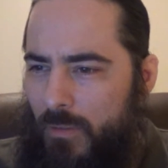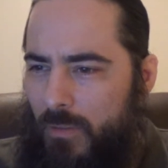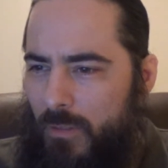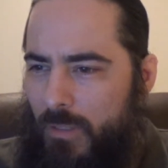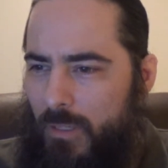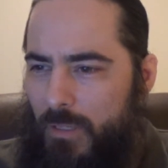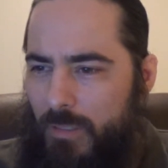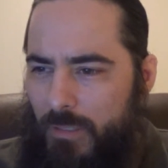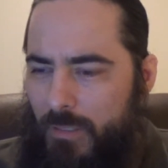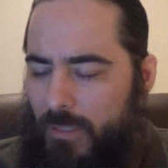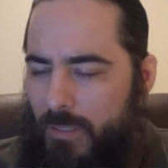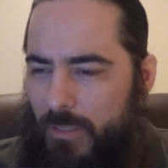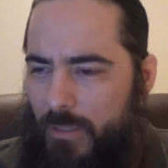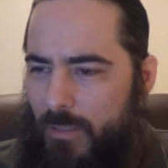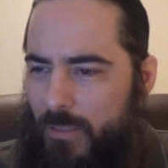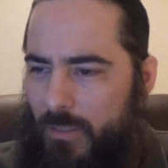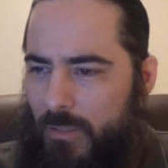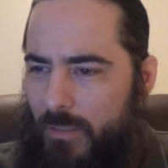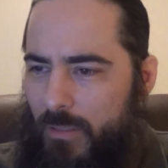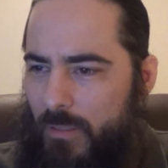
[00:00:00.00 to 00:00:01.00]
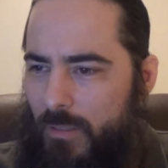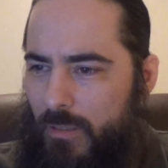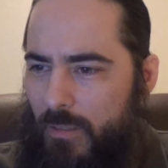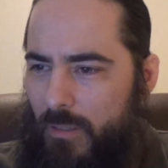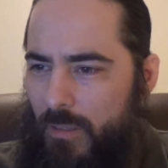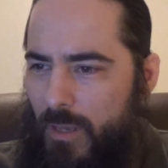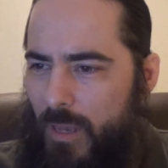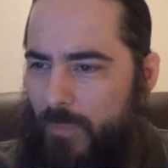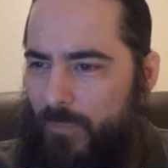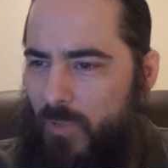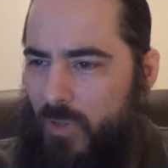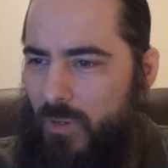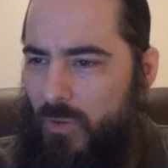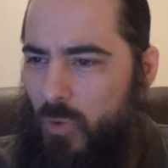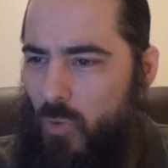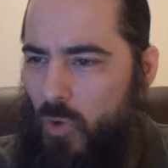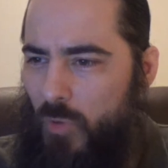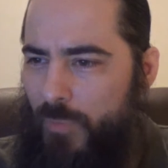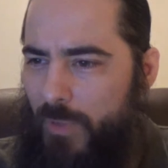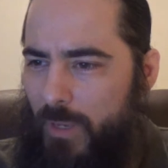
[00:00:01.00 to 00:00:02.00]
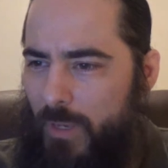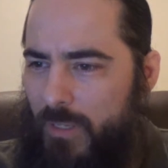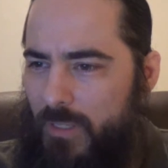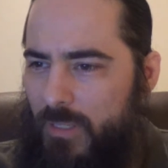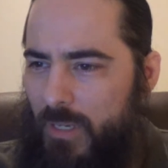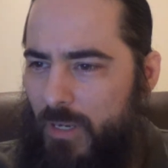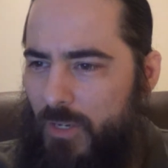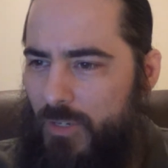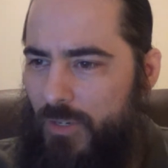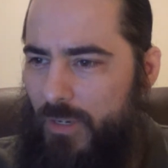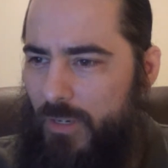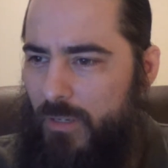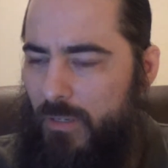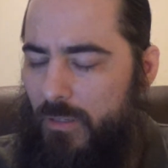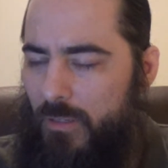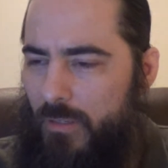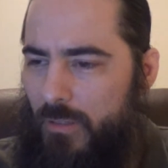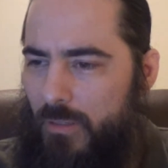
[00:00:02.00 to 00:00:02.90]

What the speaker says: Because, yeah, I'm cool with being eccentric.